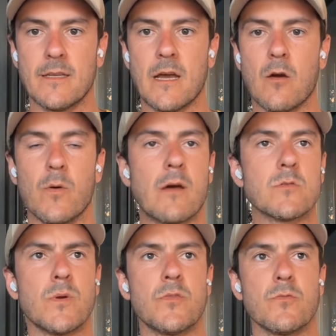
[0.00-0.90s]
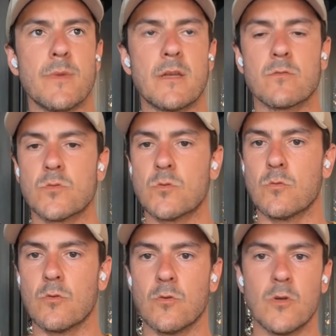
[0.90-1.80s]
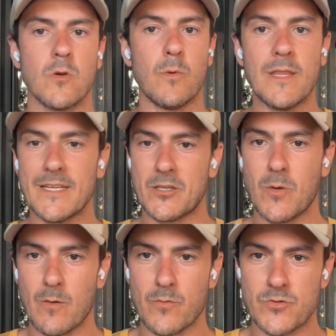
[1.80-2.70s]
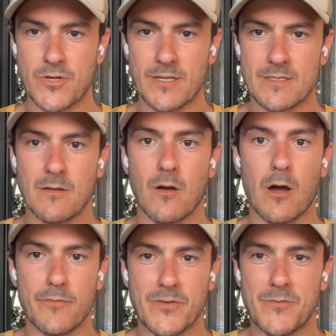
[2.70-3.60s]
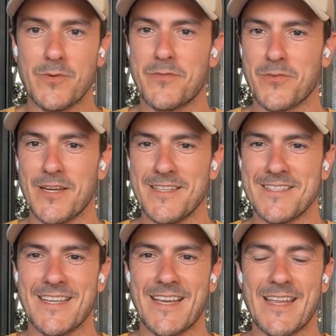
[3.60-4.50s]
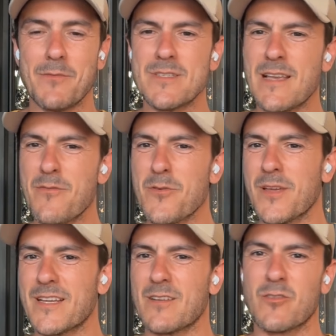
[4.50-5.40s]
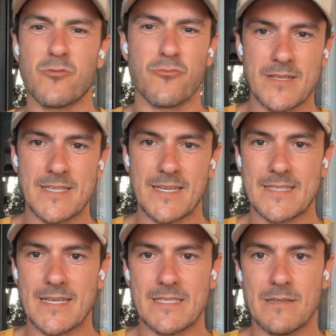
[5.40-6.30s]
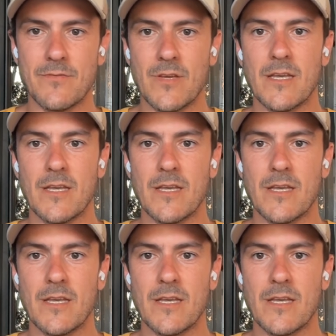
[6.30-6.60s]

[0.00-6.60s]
Now, when I was going through medical school, we like to go out for drinks often with friends, and it was never like crazy excessive,